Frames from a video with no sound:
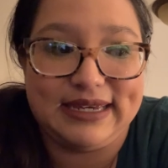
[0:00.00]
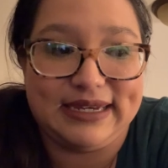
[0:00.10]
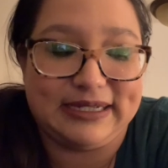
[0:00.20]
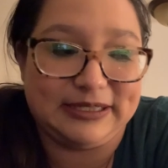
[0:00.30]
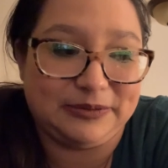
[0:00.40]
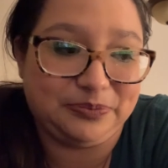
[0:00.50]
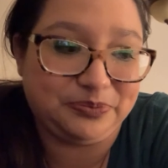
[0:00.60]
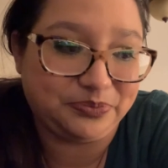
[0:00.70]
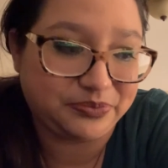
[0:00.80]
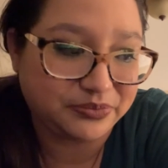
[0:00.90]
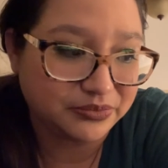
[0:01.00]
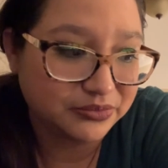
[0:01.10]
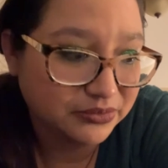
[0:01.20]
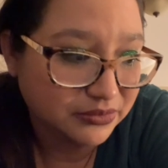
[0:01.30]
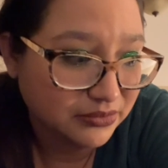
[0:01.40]
And
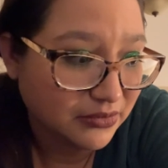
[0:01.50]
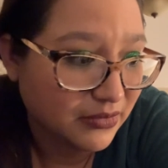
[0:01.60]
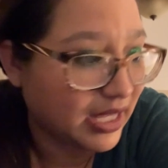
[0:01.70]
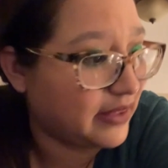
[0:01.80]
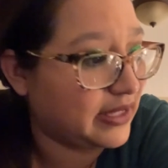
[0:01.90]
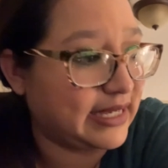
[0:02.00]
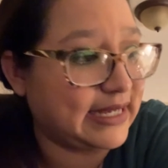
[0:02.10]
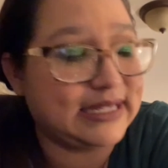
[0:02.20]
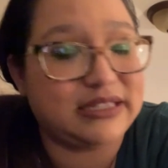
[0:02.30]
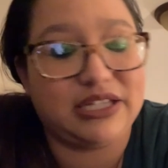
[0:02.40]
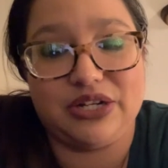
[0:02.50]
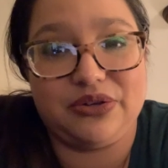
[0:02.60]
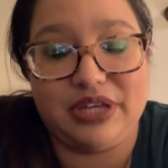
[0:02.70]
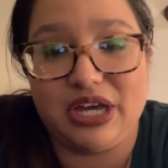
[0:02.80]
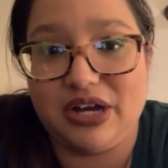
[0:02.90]
the kids, you know,
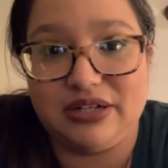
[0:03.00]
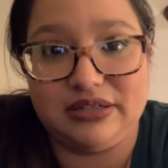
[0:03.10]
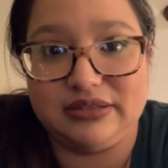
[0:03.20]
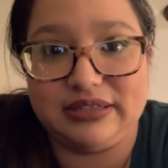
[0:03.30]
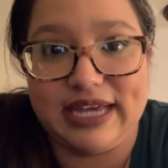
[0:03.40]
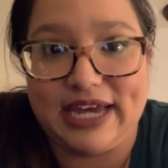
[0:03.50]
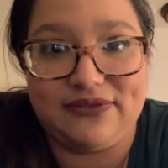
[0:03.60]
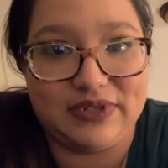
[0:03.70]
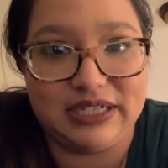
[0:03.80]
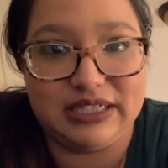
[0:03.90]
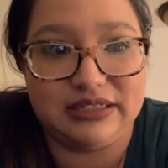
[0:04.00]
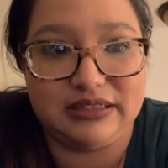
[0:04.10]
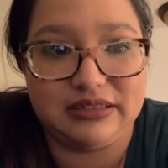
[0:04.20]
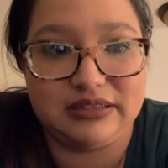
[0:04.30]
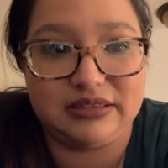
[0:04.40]
they all had fun,
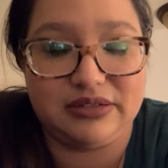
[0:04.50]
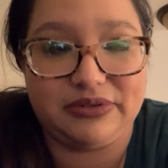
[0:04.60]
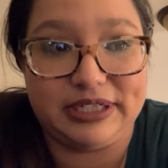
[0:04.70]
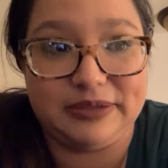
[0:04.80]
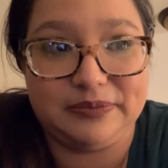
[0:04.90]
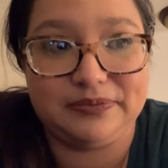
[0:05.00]
or